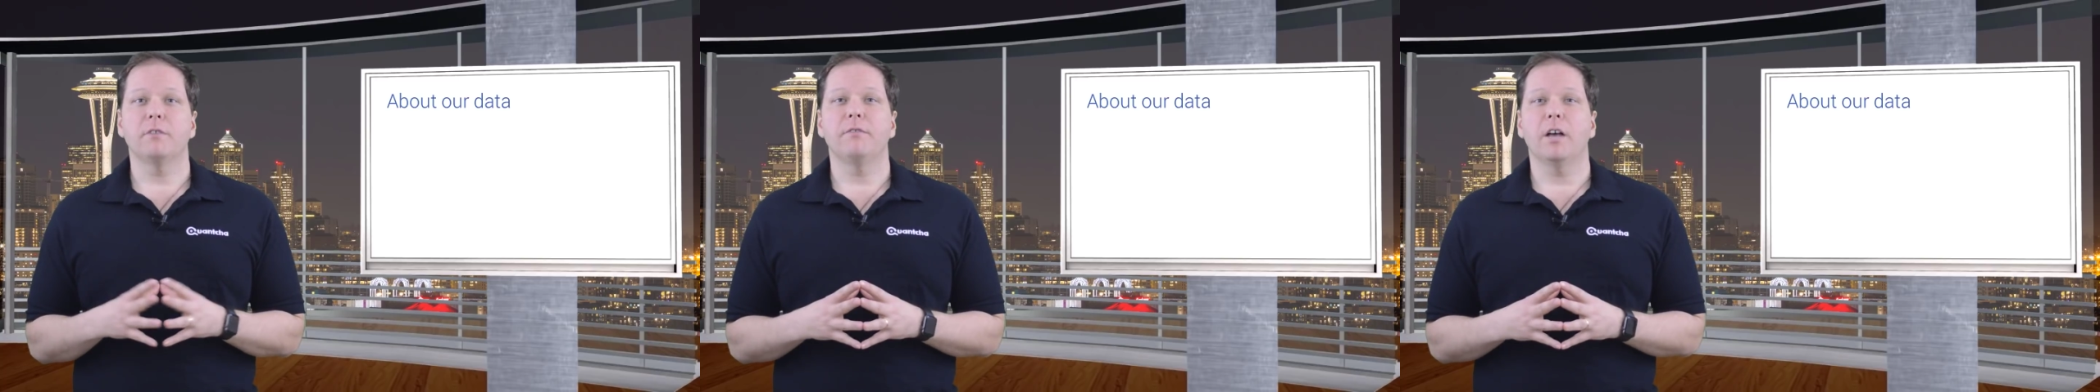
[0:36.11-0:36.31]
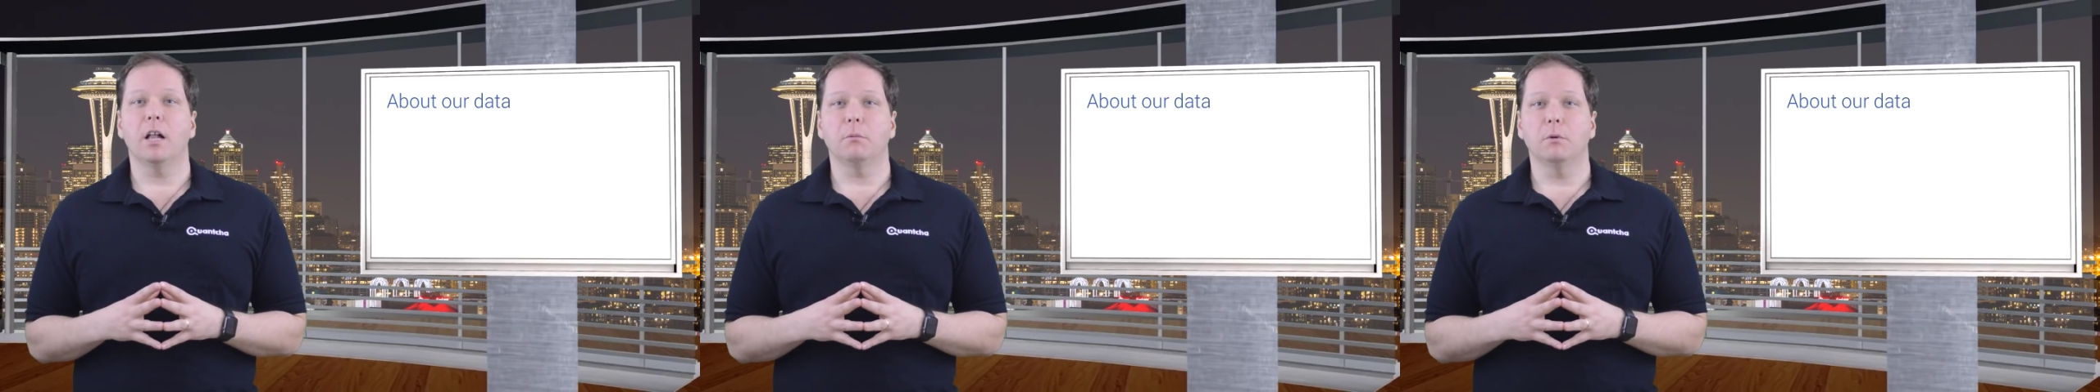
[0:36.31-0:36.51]

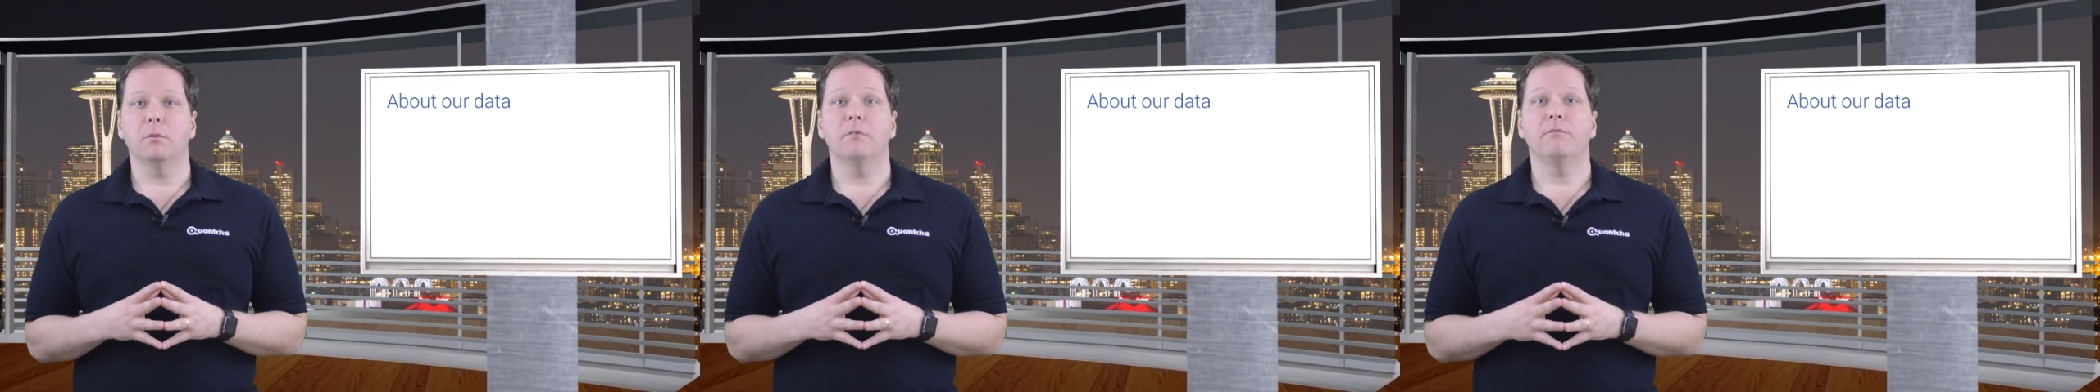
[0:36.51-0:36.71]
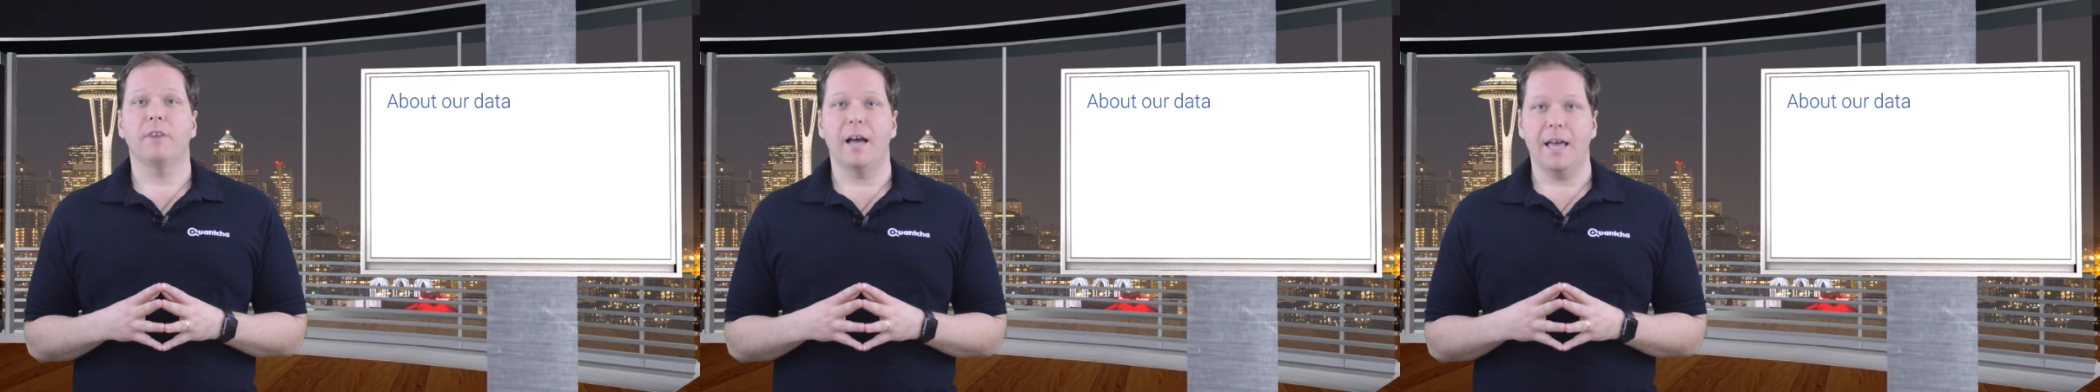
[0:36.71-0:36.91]
available
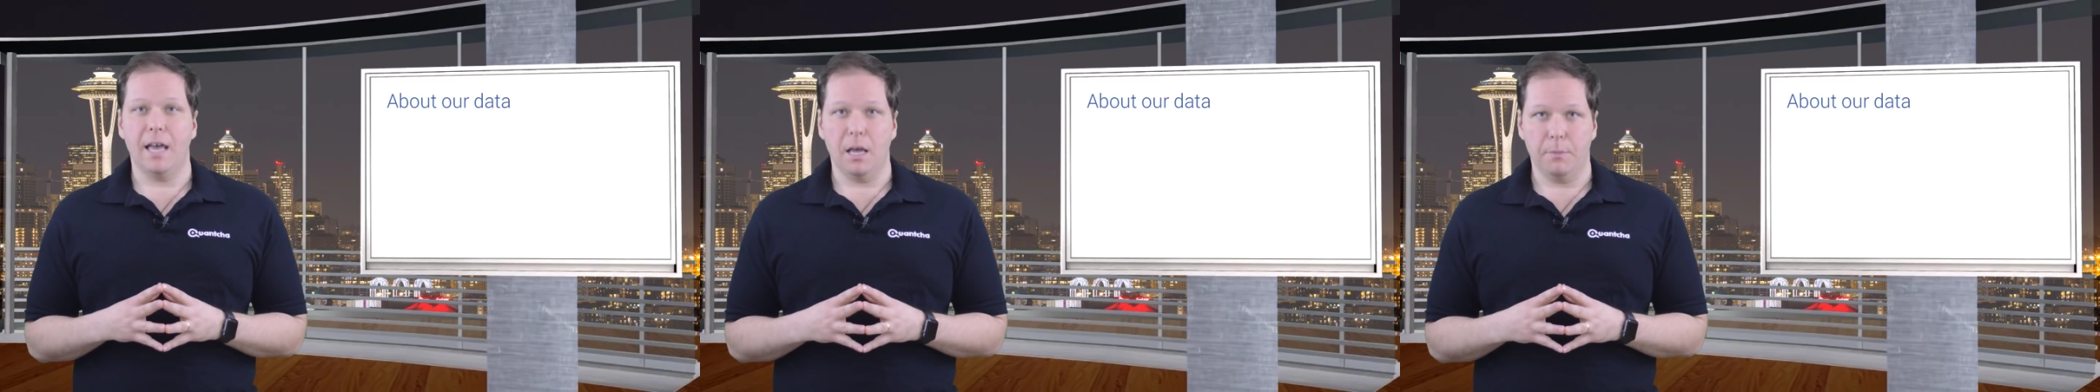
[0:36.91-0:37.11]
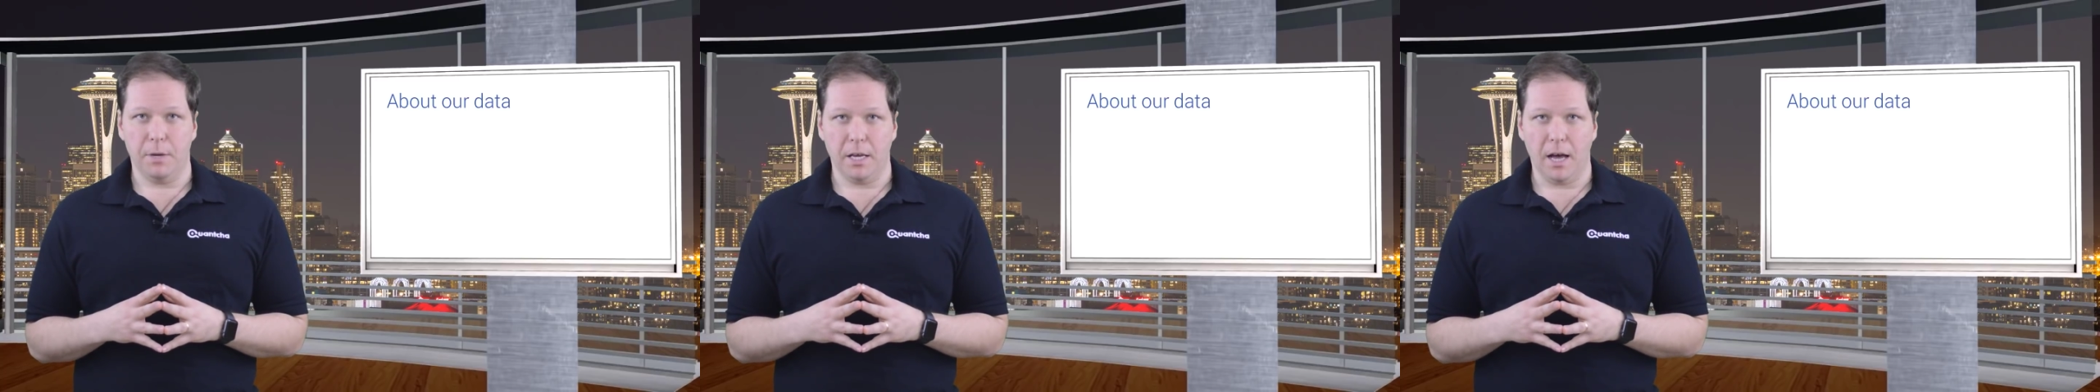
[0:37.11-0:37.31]
via
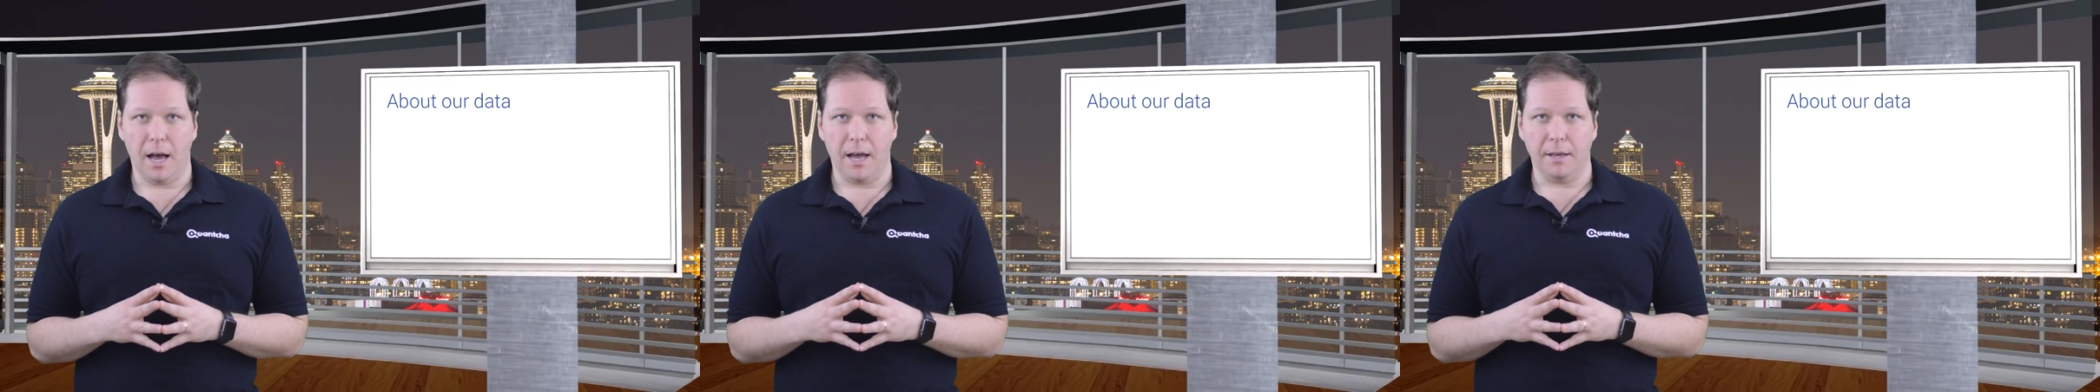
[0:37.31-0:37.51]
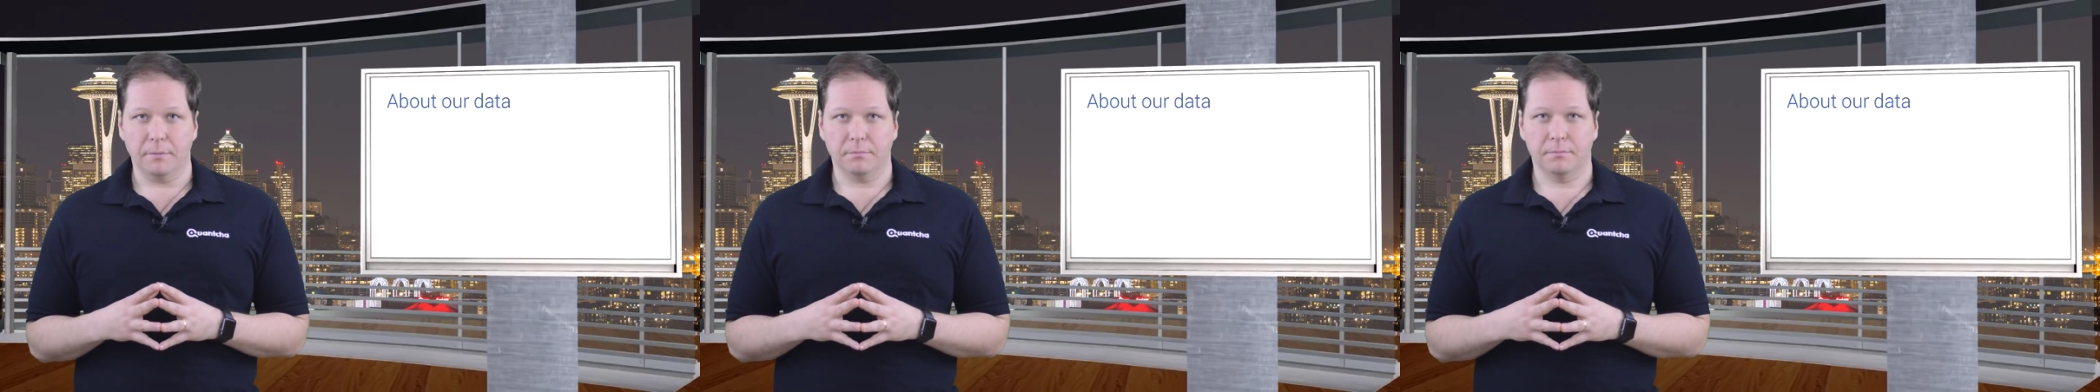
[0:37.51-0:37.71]

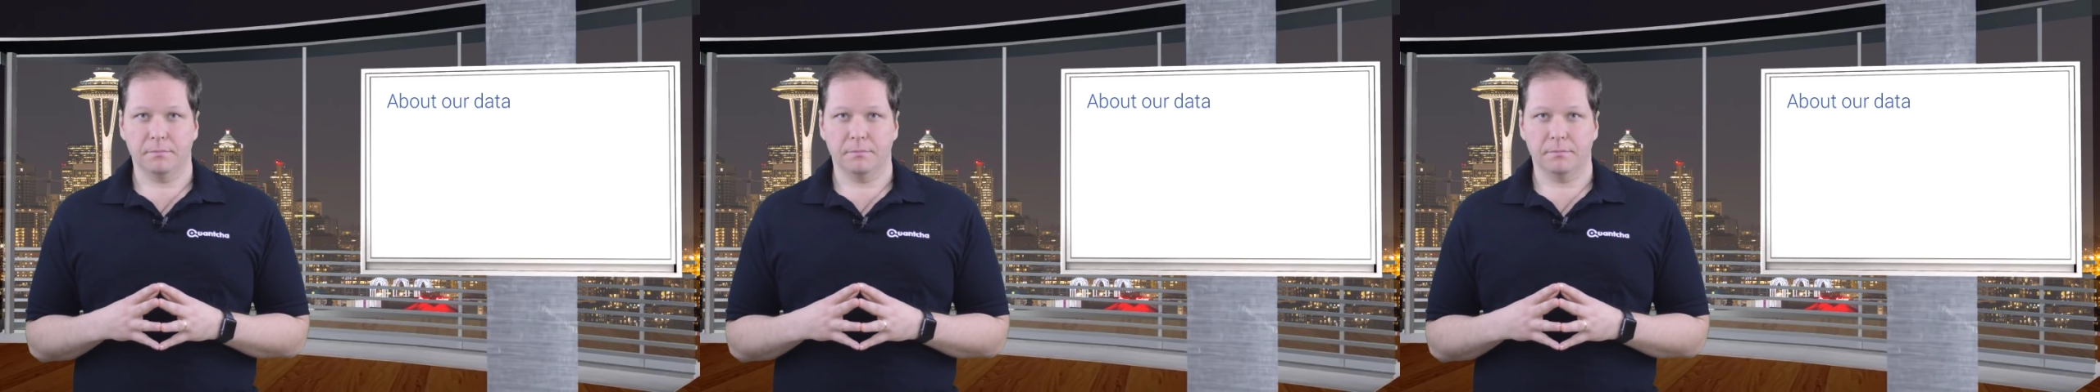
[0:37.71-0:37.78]
API.